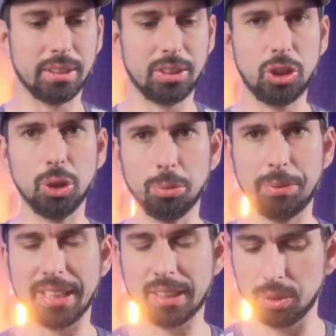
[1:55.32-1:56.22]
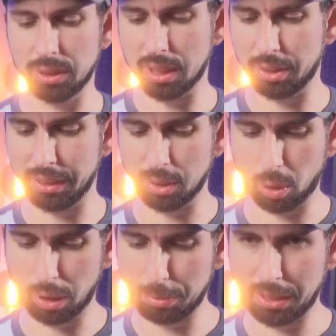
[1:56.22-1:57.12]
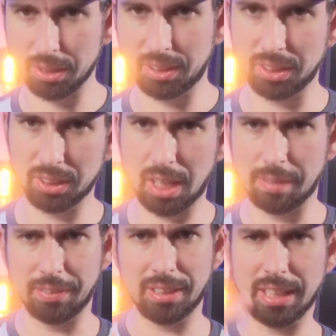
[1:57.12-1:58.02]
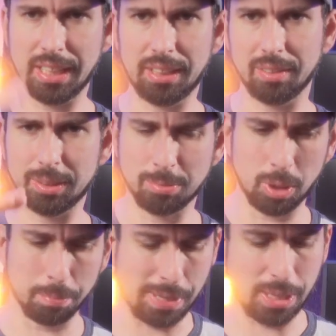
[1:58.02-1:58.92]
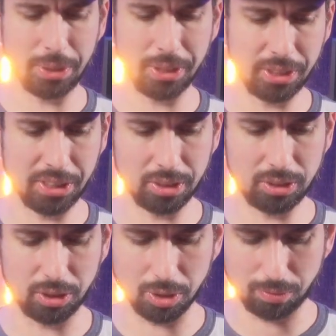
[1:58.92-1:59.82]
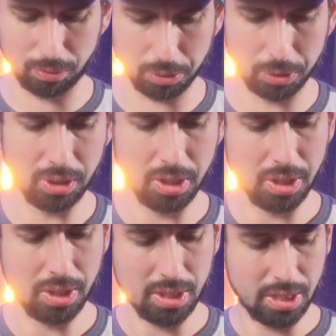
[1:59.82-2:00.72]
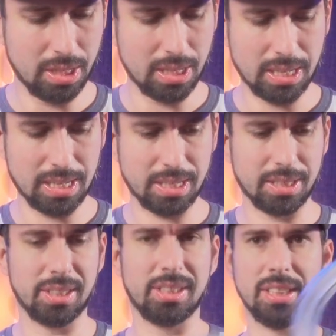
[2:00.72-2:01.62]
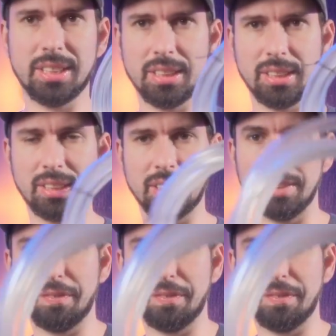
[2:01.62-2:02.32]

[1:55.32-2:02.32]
tube that goes down in the oil, because there's often like a small barrier there to go through, and this is the